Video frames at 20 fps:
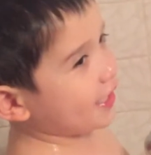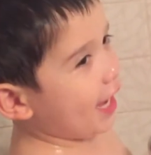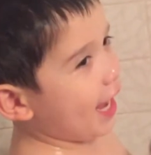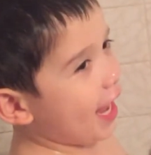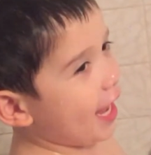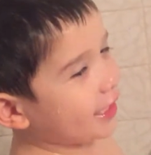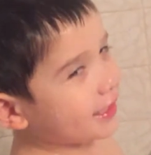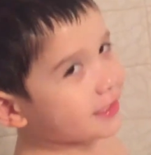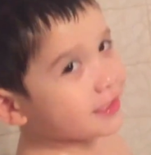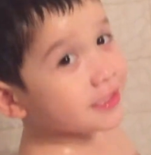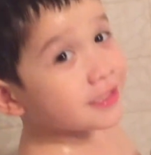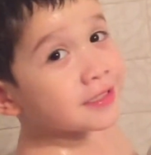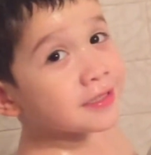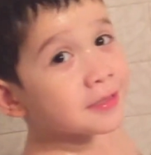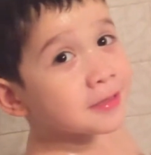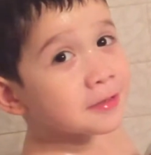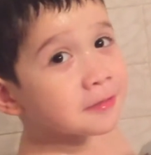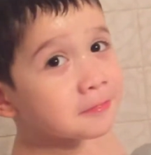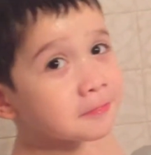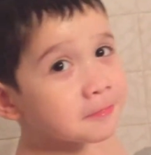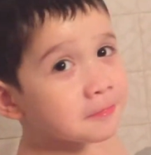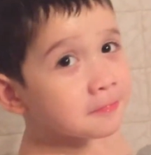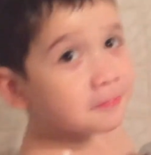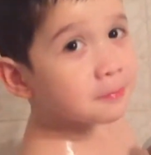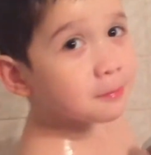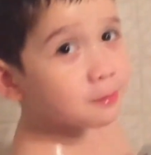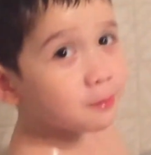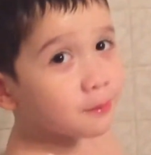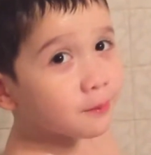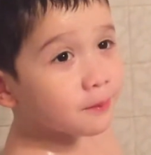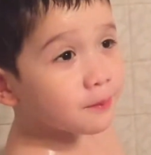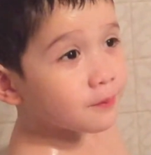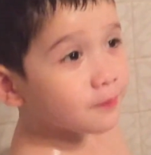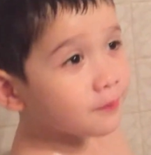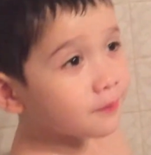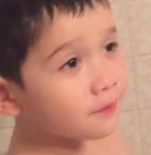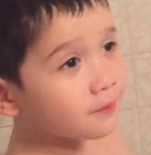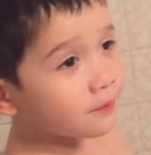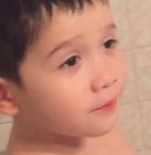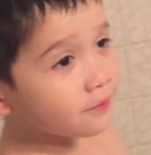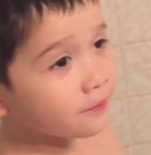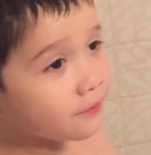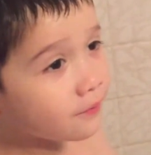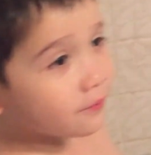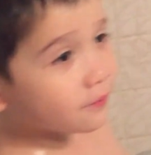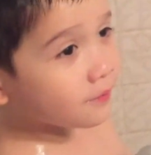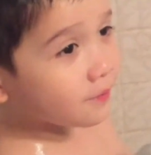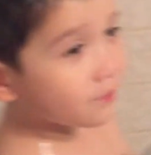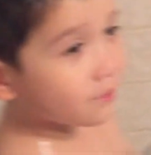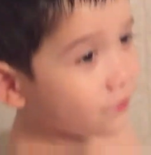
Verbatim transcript: Dad. You're a big boy, eres un niño grande.